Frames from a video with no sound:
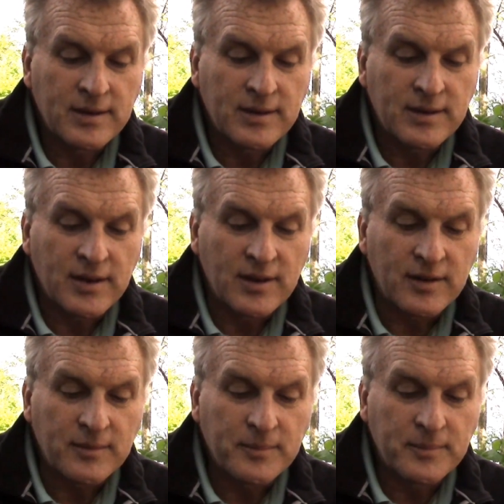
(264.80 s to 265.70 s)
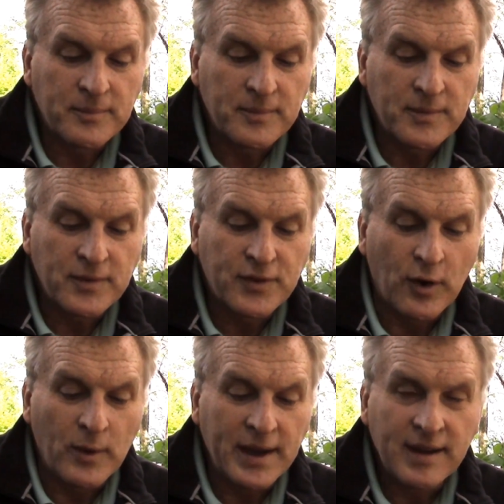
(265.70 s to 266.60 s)
The
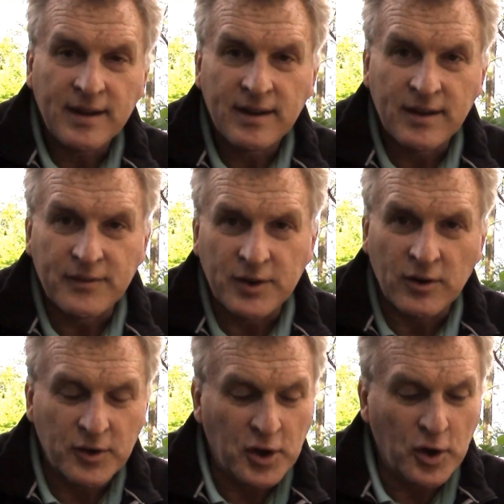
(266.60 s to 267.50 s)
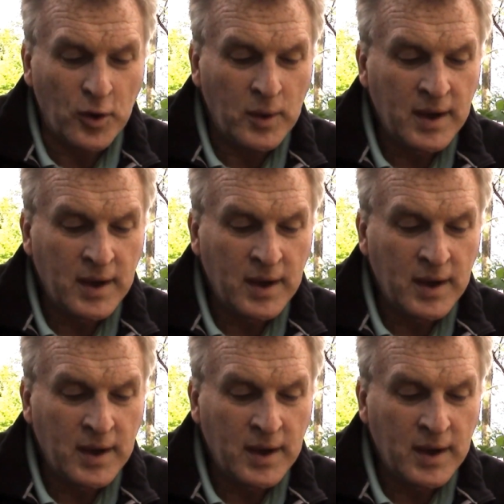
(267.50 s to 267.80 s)
sewing, if you don't know,